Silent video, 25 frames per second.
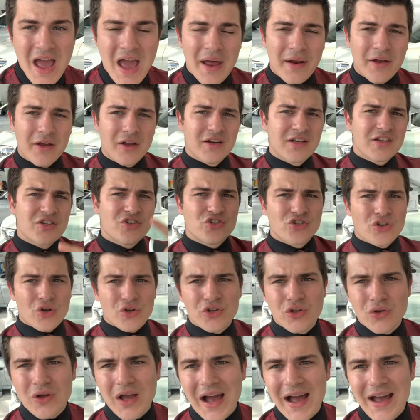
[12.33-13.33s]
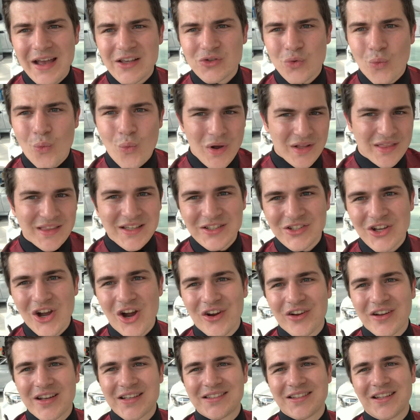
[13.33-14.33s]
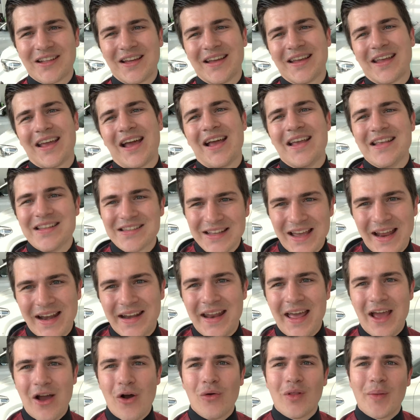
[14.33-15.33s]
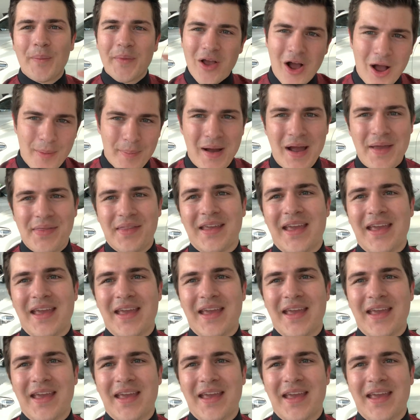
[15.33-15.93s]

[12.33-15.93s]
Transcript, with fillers: I'm gonna show you guys what this car is like inside and out. Let me hop behind the